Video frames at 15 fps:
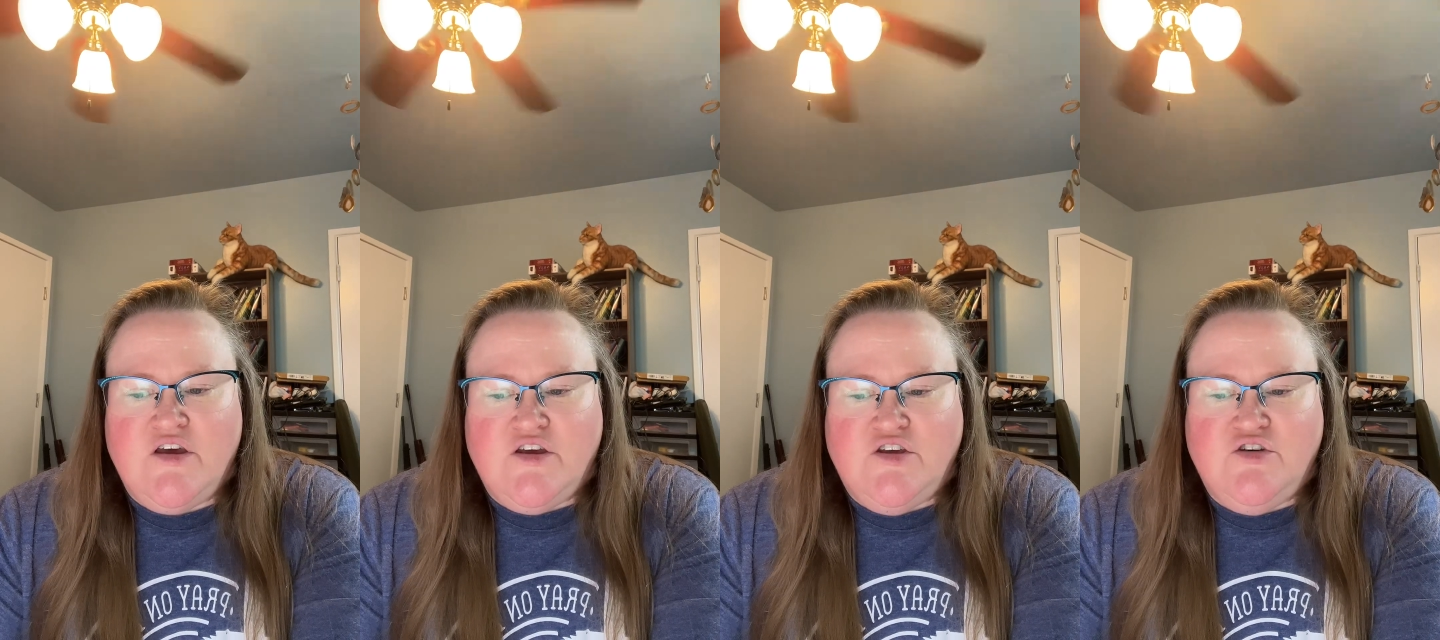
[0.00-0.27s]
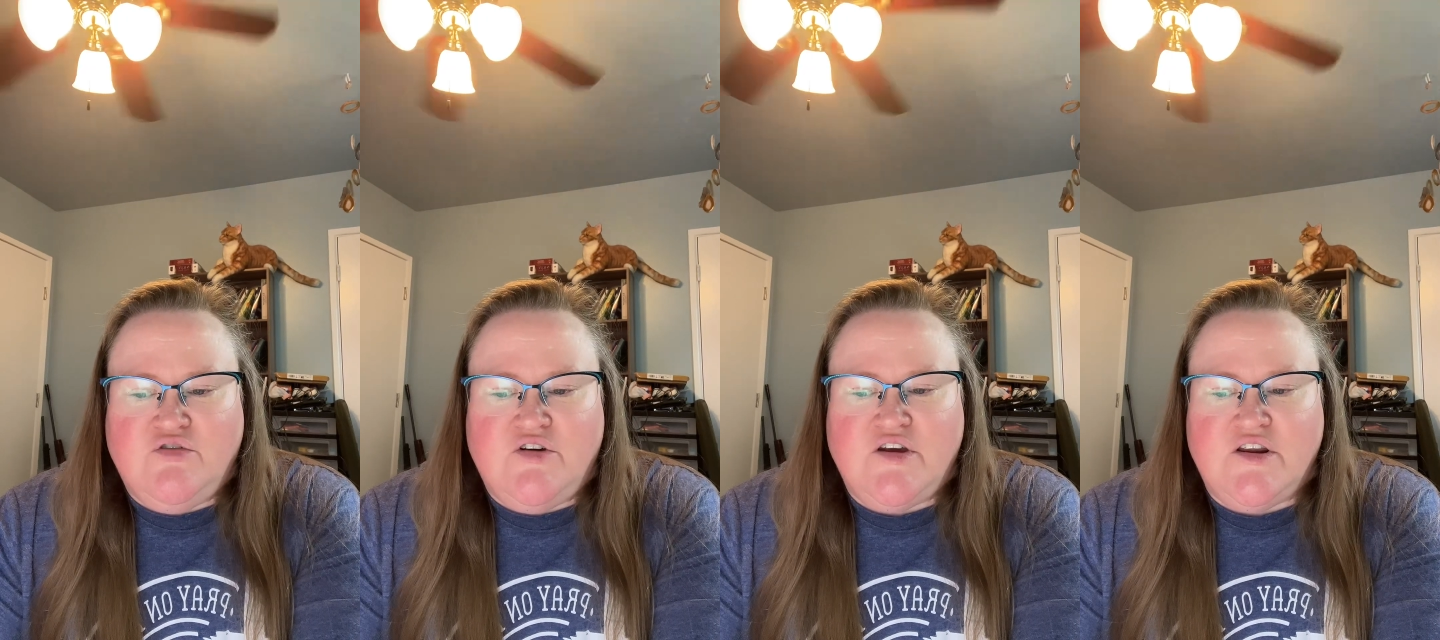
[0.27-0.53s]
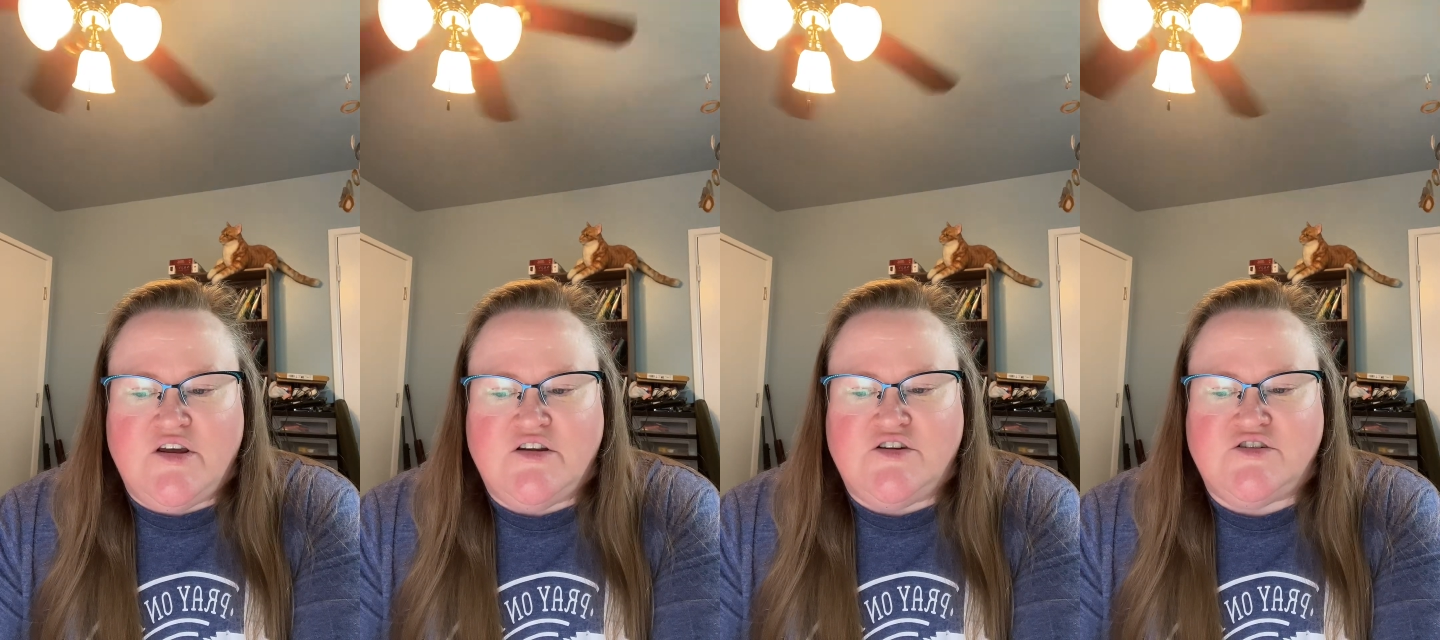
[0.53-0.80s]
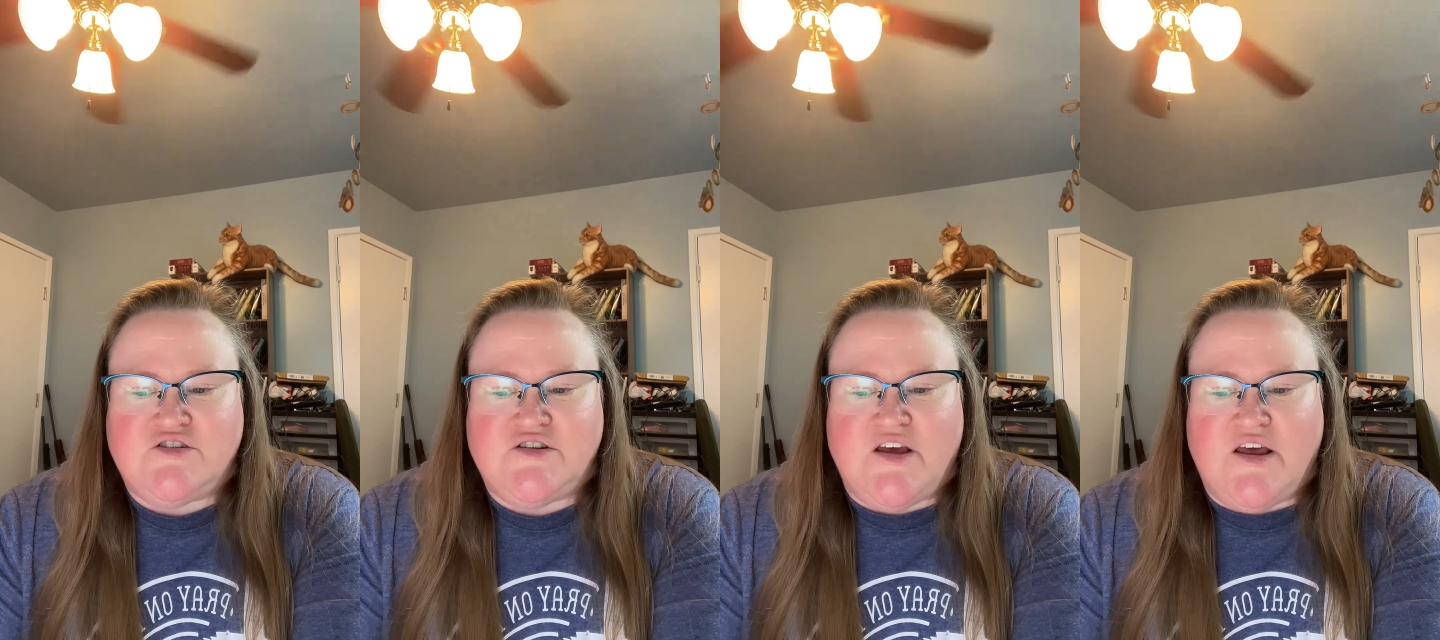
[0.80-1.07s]
You can
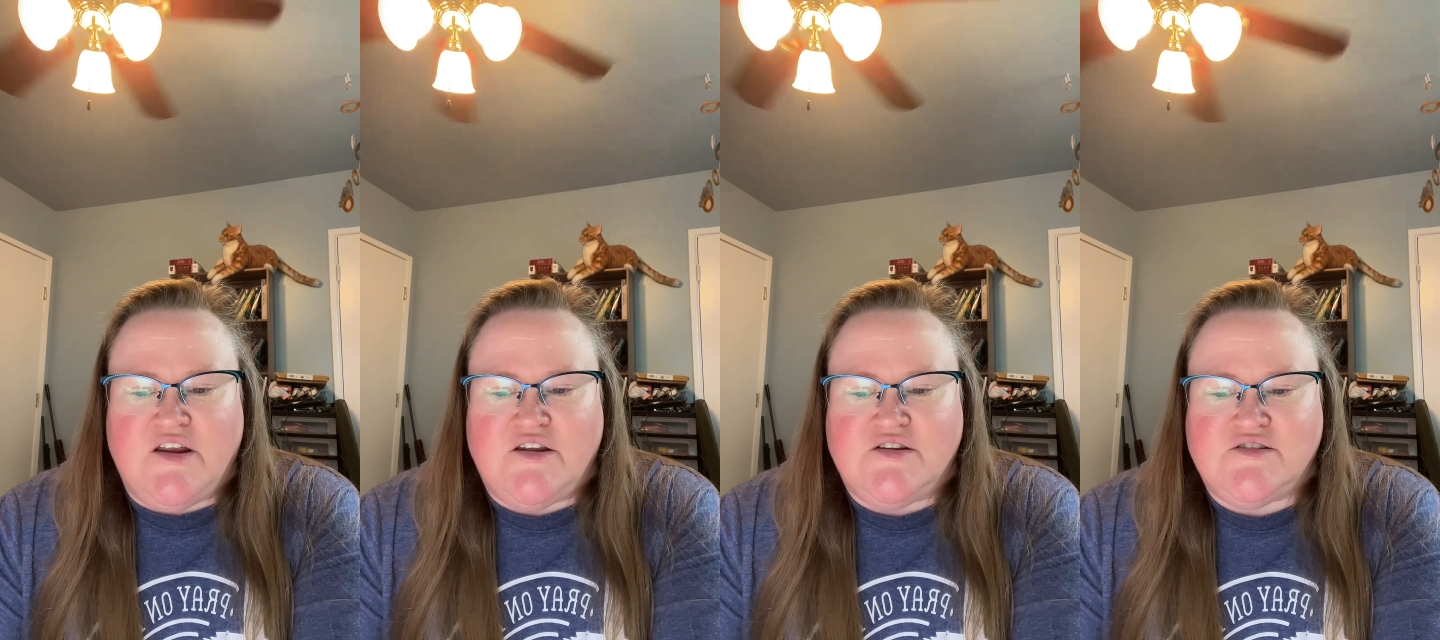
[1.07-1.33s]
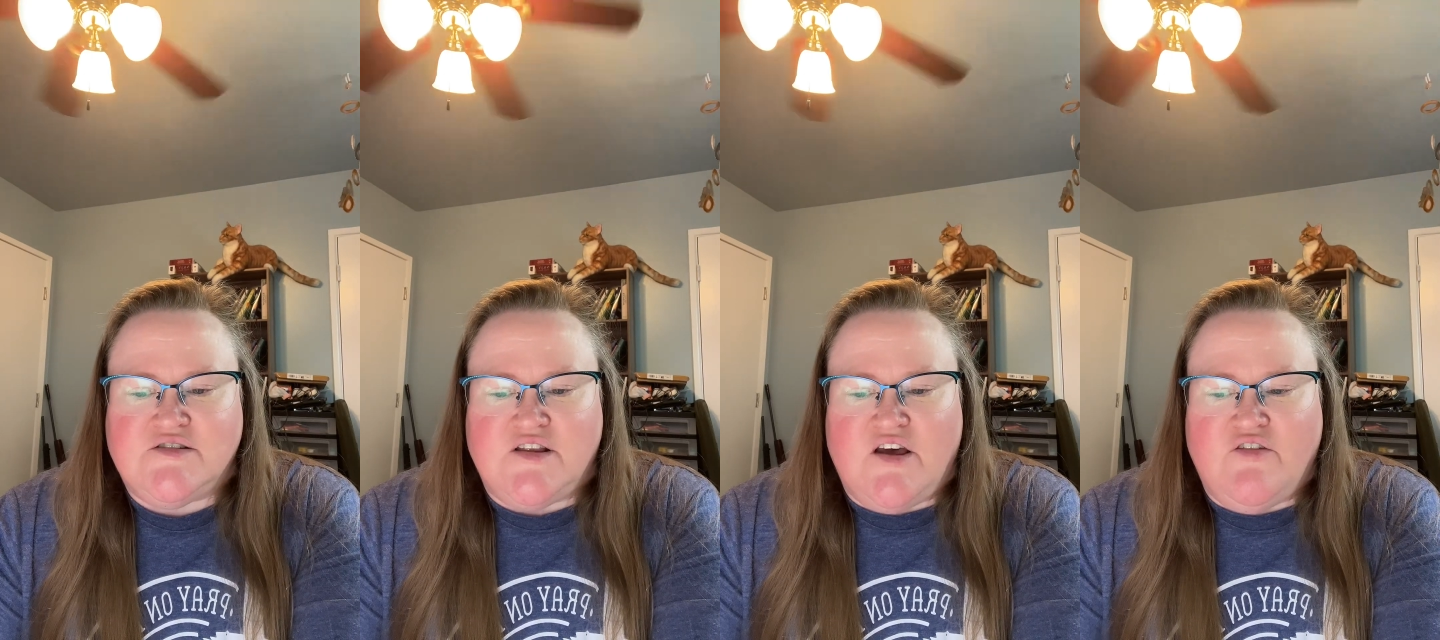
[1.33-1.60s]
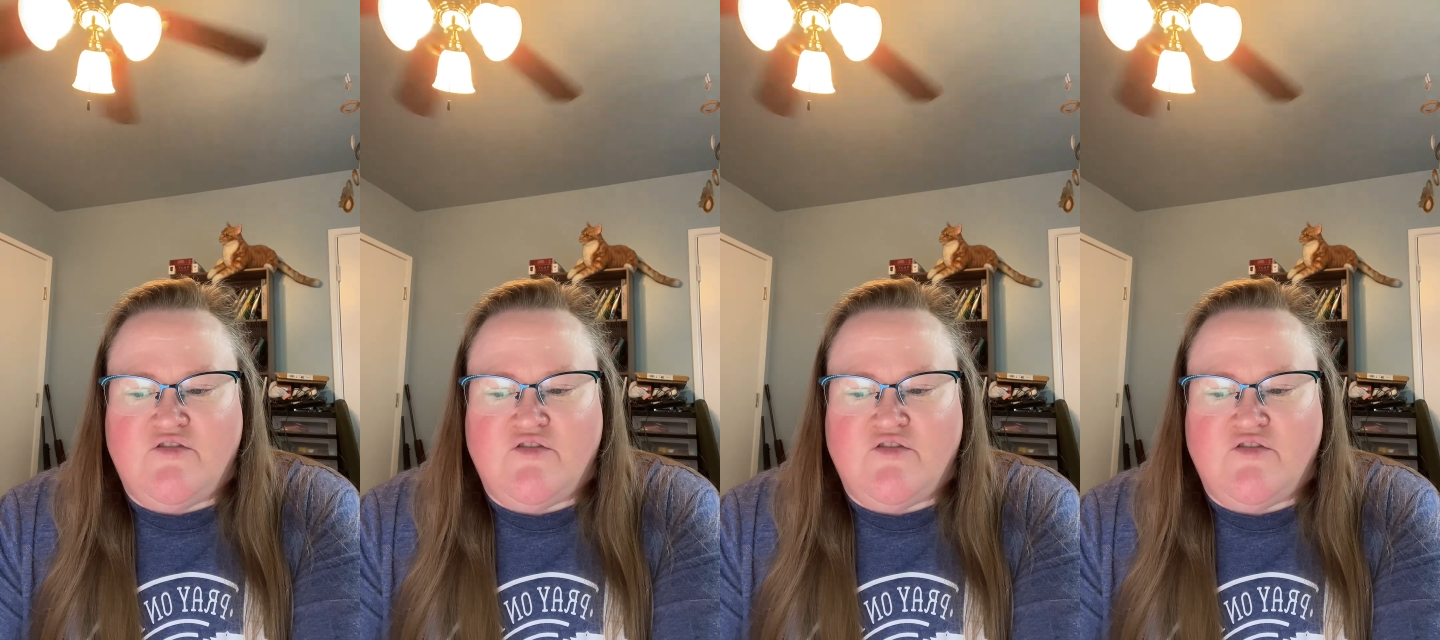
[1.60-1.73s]
understand his love